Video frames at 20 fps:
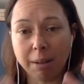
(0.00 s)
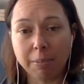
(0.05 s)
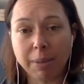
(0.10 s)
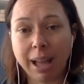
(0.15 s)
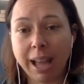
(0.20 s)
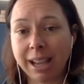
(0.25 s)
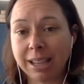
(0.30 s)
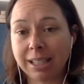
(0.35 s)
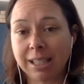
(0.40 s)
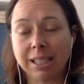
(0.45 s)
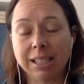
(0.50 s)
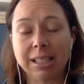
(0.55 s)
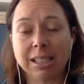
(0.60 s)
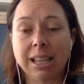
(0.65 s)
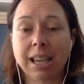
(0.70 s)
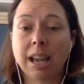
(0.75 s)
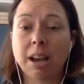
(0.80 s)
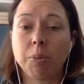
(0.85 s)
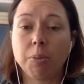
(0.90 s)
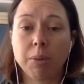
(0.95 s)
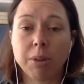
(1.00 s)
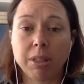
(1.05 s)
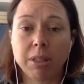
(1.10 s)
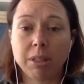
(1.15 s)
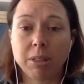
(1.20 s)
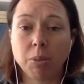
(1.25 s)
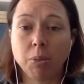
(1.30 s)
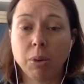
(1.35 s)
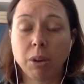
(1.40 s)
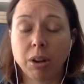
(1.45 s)
acting down
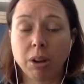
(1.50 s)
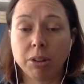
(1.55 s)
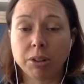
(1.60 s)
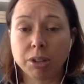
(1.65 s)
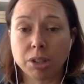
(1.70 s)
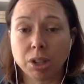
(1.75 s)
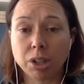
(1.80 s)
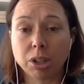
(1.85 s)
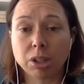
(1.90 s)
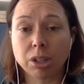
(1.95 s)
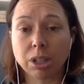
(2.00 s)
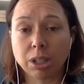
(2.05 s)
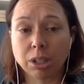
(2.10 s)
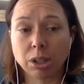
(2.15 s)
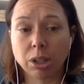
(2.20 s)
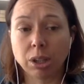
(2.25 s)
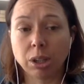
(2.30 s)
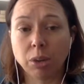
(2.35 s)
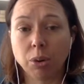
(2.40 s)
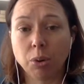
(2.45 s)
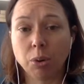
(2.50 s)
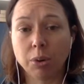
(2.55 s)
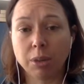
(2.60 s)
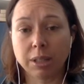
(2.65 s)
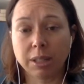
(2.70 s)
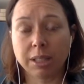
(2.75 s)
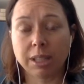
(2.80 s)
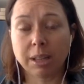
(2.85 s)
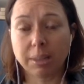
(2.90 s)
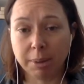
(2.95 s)
onto those internal
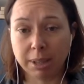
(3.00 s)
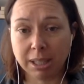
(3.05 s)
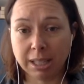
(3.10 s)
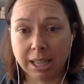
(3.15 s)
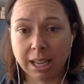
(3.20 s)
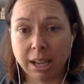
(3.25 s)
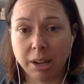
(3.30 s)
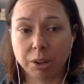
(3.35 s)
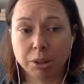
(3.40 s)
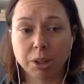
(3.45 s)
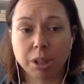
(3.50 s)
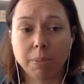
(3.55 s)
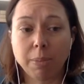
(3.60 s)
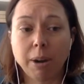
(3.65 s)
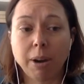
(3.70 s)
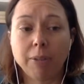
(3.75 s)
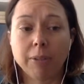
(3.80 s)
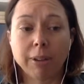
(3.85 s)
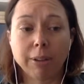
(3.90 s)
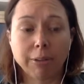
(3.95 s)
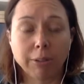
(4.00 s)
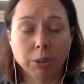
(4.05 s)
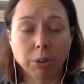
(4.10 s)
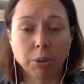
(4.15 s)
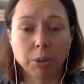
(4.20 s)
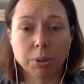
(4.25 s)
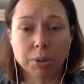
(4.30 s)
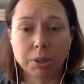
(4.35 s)
organs coming down onto the pelvic floor.